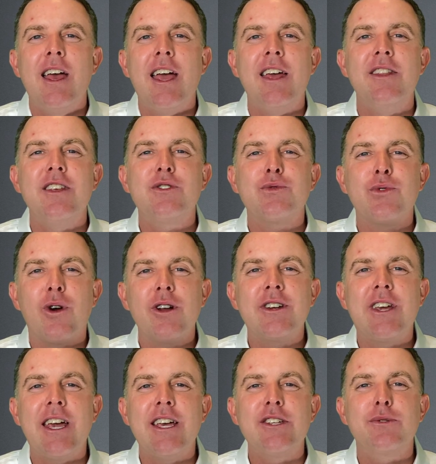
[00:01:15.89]
And this
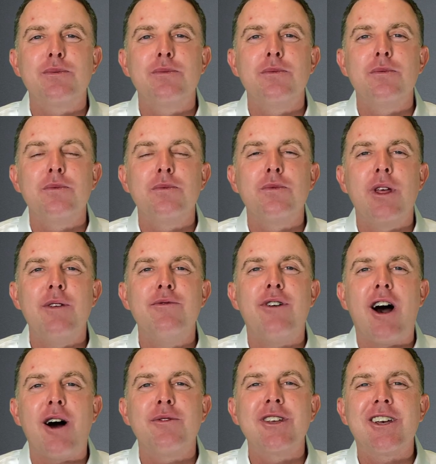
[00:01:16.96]
fraud case
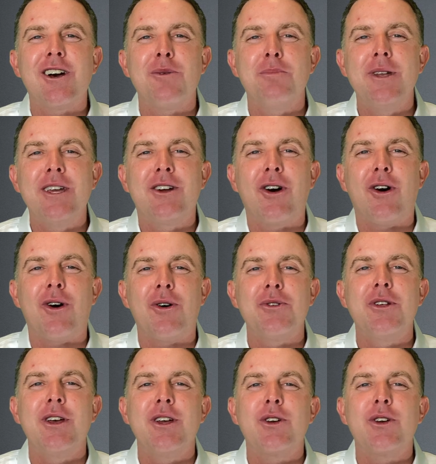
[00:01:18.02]
involved a company called